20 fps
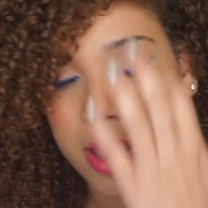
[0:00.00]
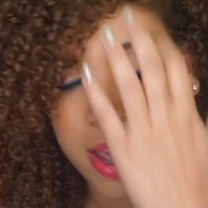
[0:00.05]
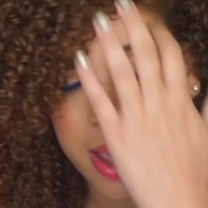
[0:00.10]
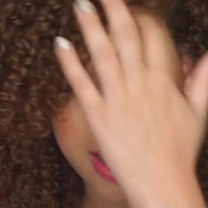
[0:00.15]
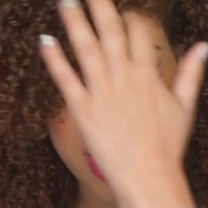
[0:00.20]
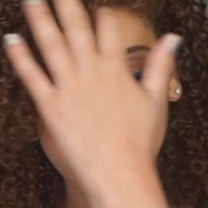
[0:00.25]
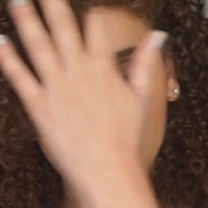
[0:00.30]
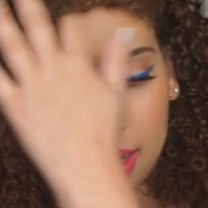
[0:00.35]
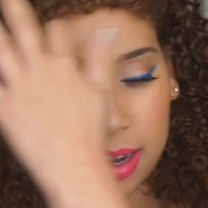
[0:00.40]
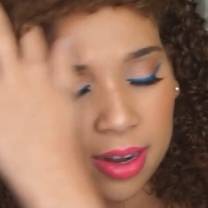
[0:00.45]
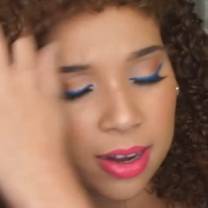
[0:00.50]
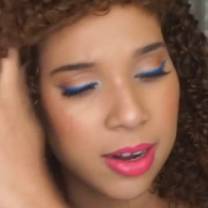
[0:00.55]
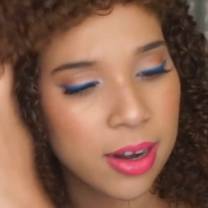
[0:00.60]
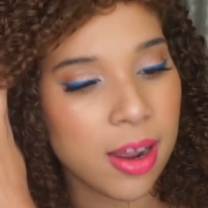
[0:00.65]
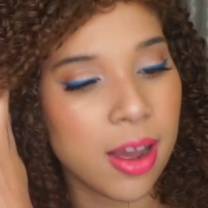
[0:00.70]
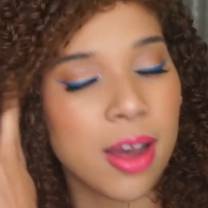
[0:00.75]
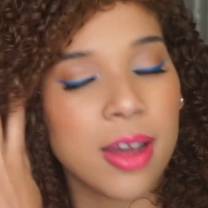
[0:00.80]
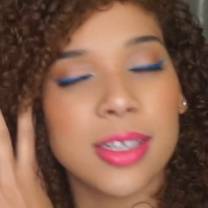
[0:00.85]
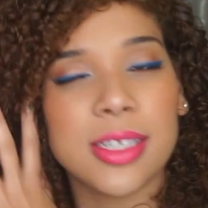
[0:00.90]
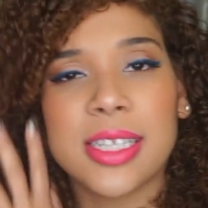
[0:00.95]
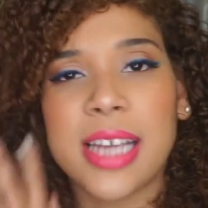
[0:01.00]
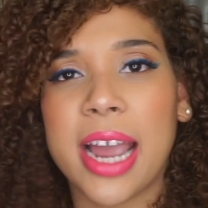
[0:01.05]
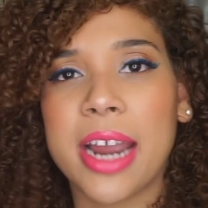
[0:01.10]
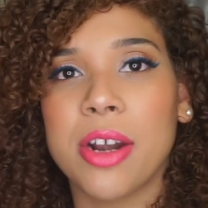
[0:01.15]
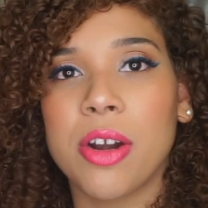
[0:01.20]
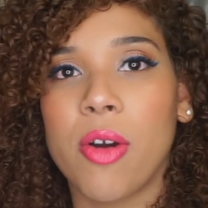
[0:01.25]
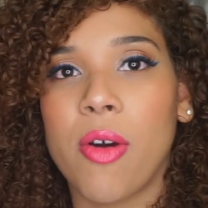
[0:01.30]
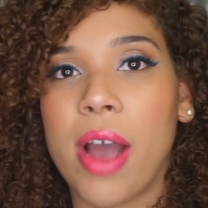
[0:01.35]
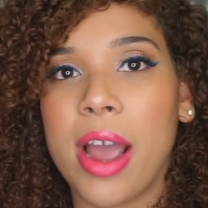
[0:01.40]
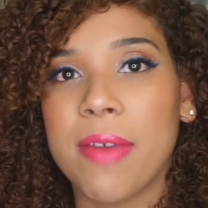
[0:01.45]
And side
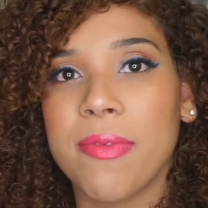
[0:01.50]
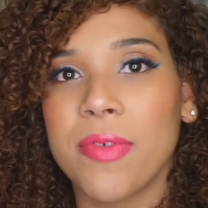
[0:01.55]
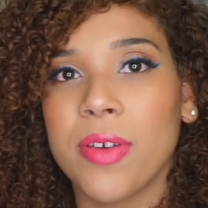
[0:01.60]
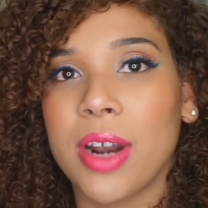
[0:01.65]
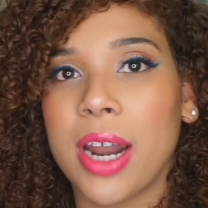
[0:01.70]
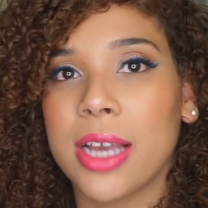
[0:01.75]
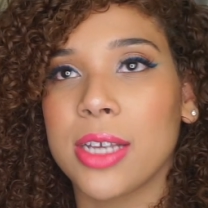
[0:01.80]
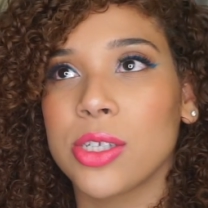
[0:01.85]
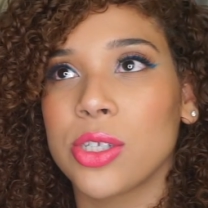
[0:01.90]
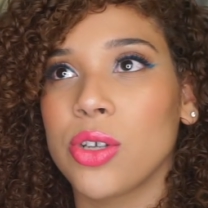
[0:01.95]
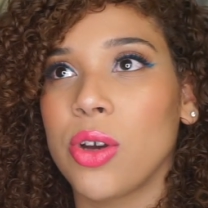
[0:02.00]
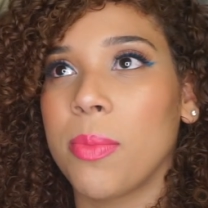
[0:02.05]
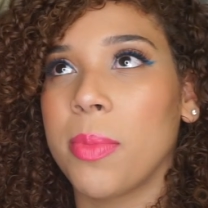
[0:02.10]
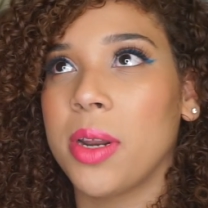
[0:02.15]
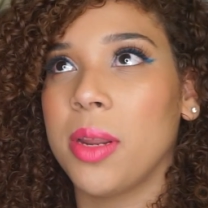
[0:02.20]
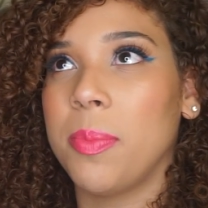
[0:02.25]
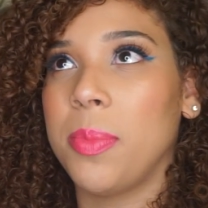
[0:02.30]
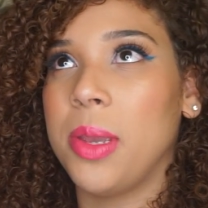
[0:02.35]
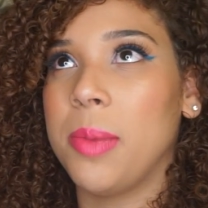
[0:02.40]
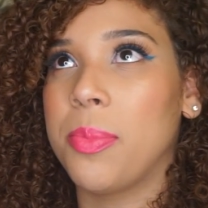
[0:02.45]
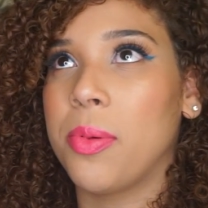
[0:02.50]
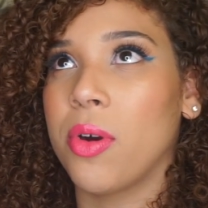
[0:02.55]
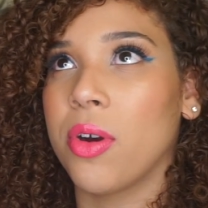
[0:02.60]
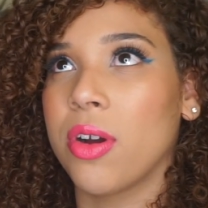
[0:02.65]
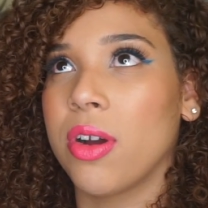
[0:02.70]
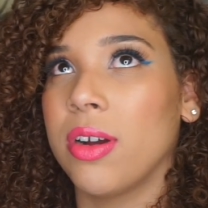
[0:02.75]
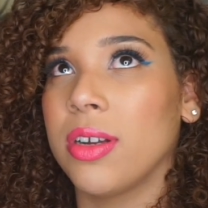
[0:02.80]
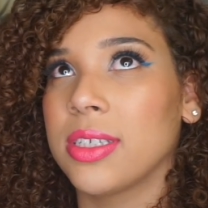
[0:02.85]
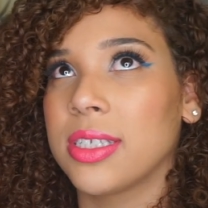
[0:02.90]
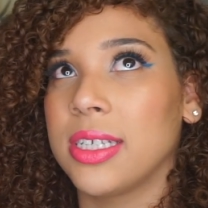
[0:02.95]
note, I feel like so many people are
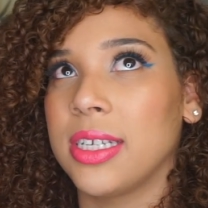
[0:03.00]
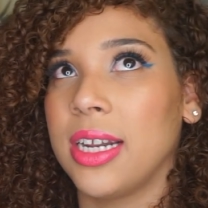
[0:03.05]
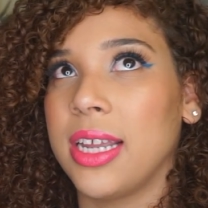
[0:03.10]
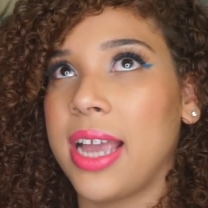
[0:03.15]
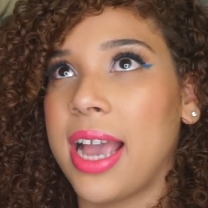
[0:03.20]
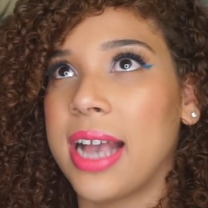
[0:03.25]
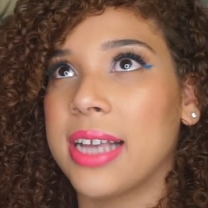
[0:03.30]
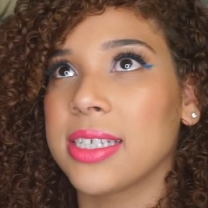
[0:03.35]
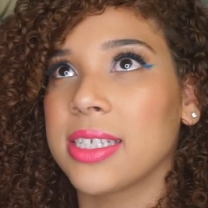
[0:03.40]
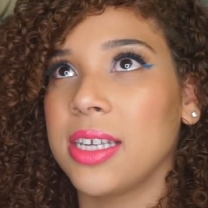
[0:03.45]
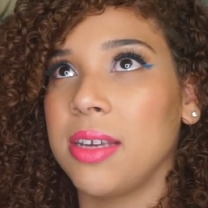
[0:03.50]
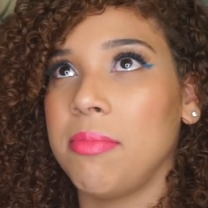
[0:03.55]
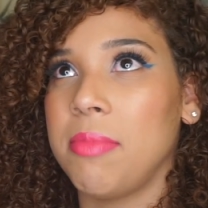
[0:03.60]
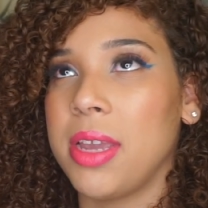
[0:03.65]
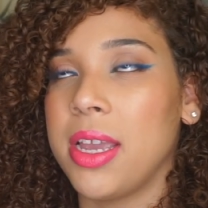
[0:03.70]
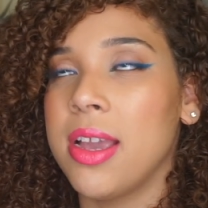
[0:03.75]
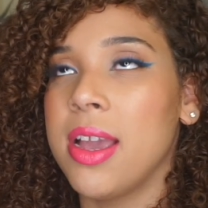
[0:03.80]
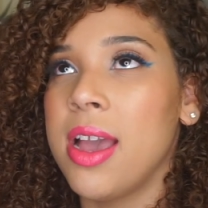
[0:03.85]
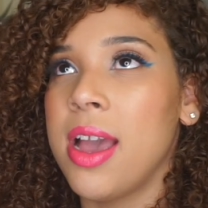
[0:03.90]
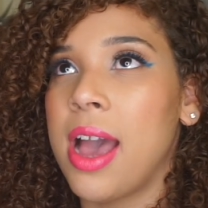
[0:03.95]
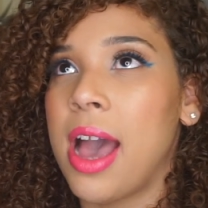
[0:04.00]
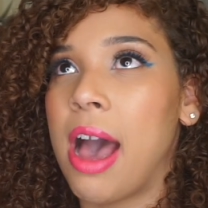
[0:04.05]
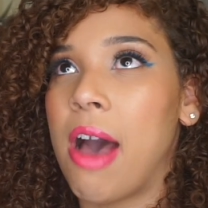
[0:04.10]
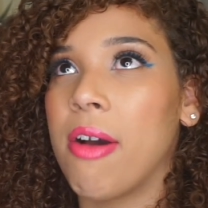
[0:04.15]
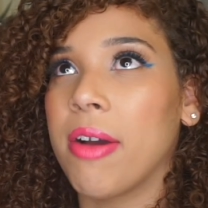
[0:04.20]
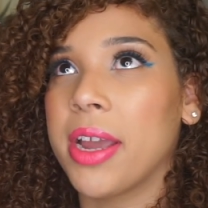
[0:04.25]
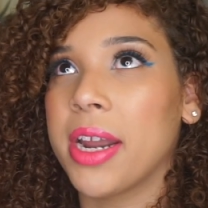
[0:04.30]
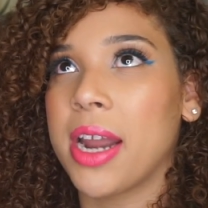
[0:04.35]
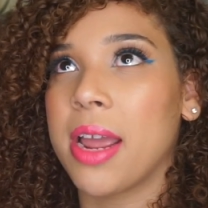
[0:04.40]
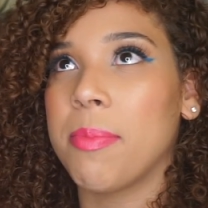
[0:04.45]
constantly asking me,
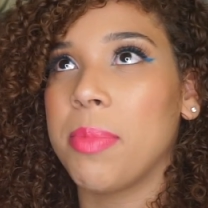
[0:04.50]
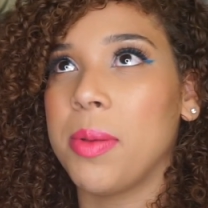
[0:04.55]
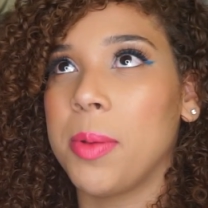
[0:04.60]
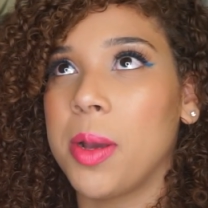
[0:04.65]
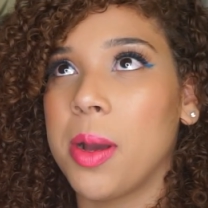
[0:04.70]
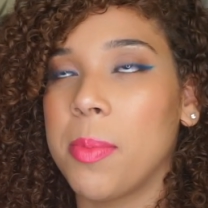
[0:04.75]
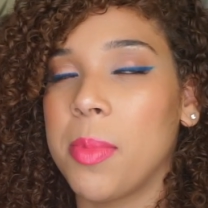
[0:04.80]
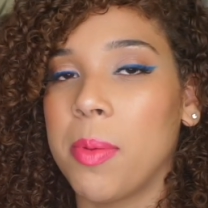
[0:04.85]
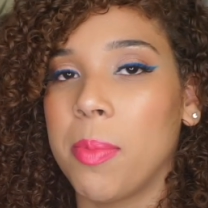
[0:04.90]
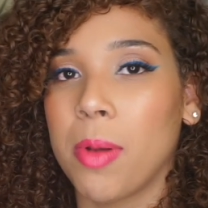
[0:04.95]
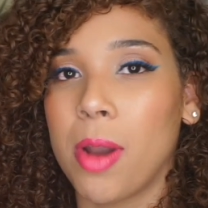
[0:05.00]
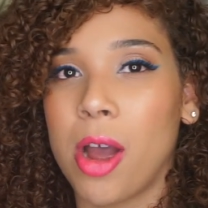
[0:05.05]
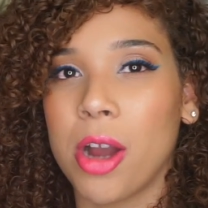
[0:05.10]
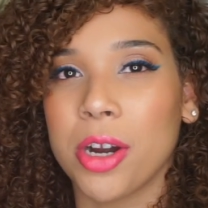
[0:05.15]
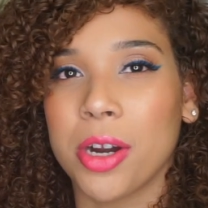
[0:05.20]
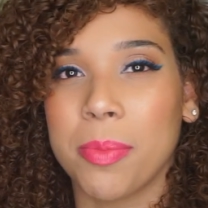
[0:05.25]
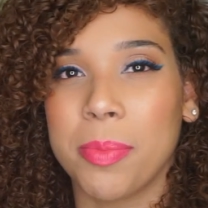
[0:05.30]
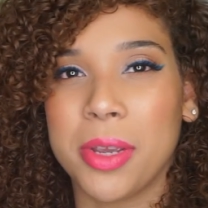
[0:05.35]
how can I become a blogger?